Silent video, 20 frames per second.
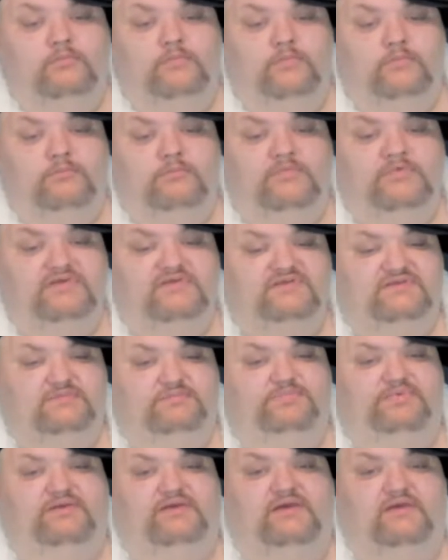Mr.
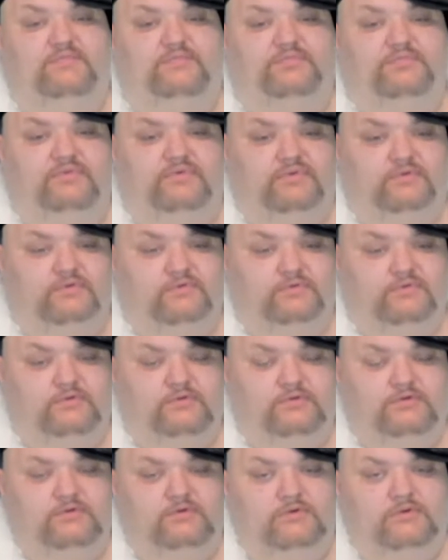Pimper.
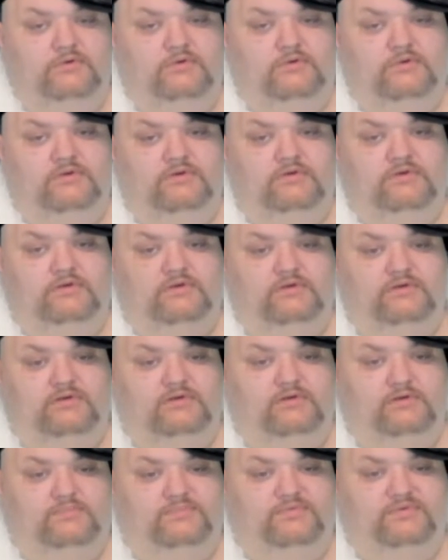
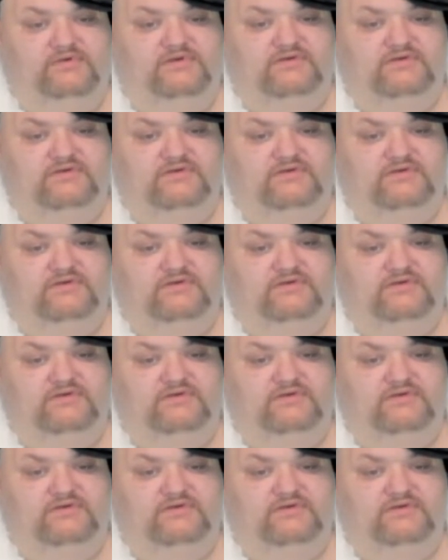Up in